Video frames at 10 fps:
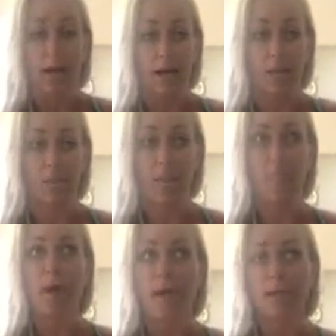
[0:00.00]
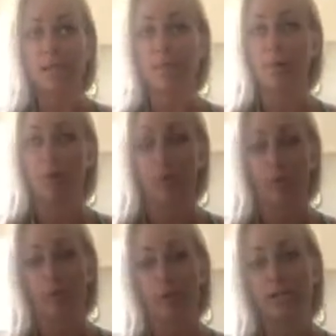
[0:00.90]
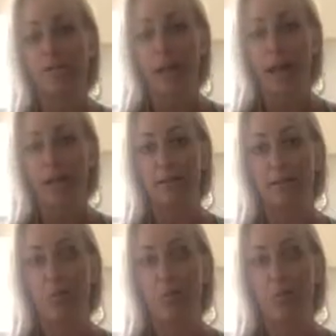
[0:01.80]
Men typically overeat fat.